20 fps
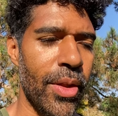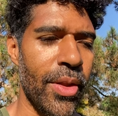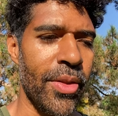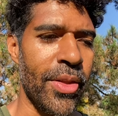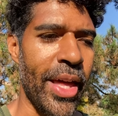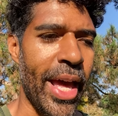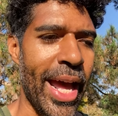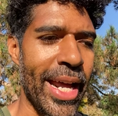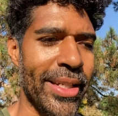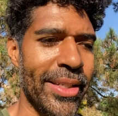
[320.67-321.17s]

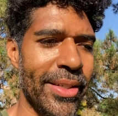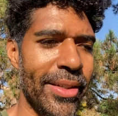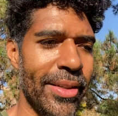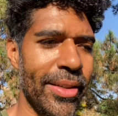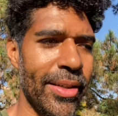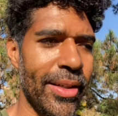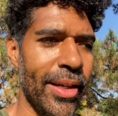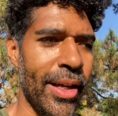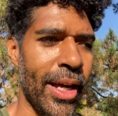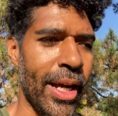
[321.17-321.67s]
that
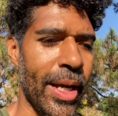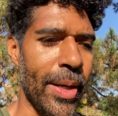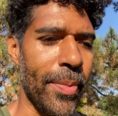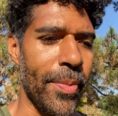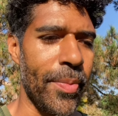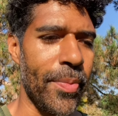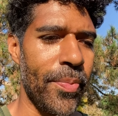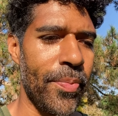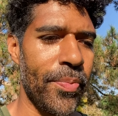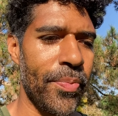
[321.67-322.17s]
uh,
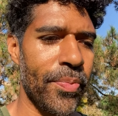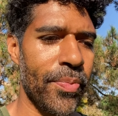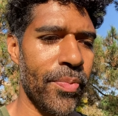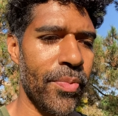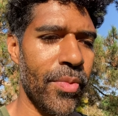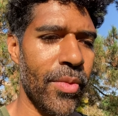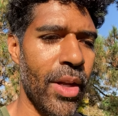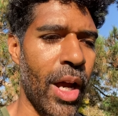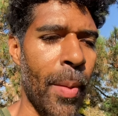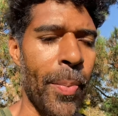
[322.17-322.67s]

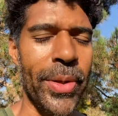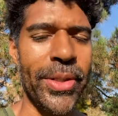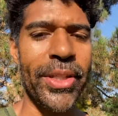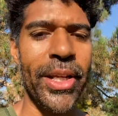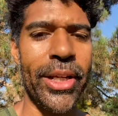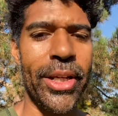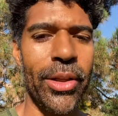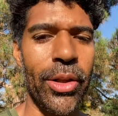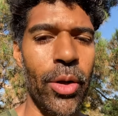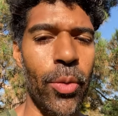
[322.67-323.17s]
a
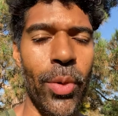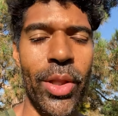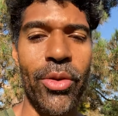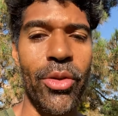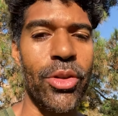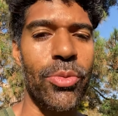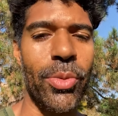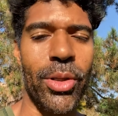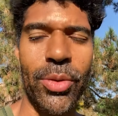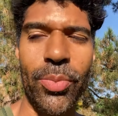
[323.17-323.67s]
particular, whether
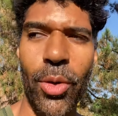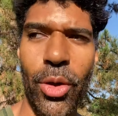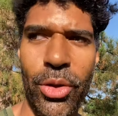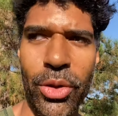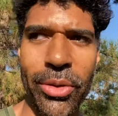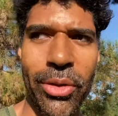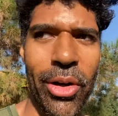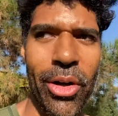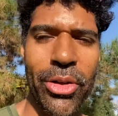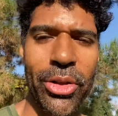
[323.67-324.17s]
it's mixed
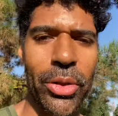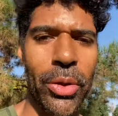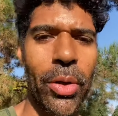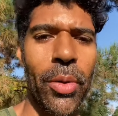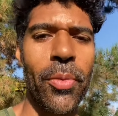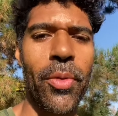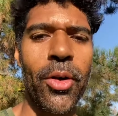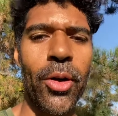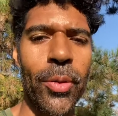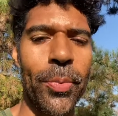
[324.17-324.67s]
martial arts
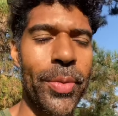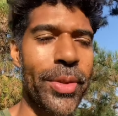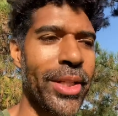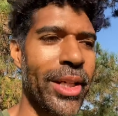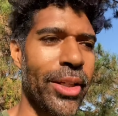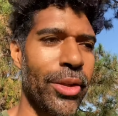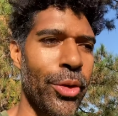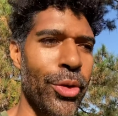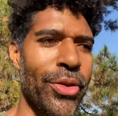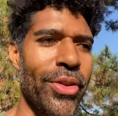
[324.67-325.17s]
or, or a
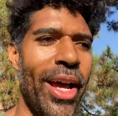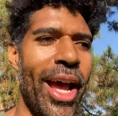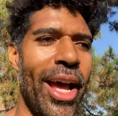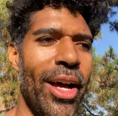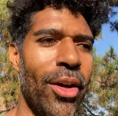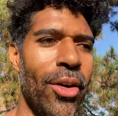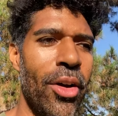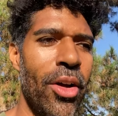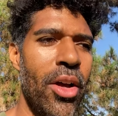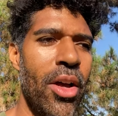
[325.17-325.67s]
particular
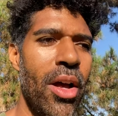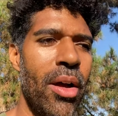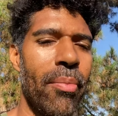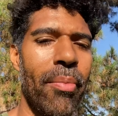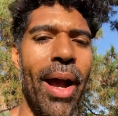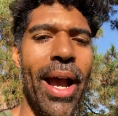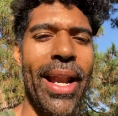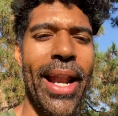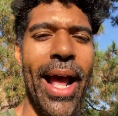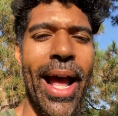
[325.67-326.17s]
style,
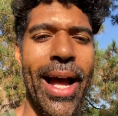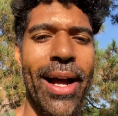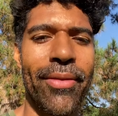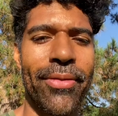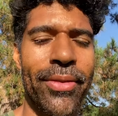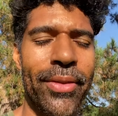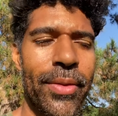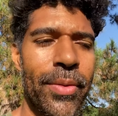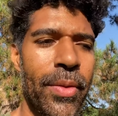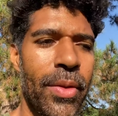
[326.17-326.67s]
might have
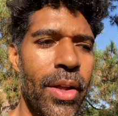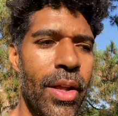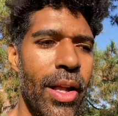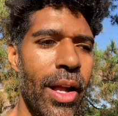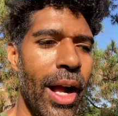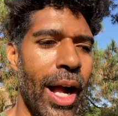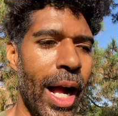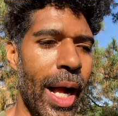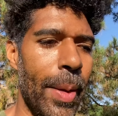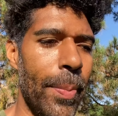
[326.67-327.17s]

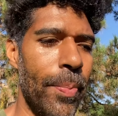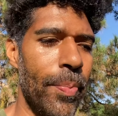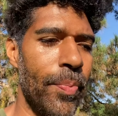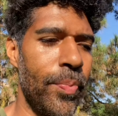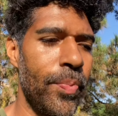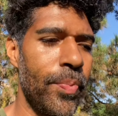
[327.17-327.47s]
um,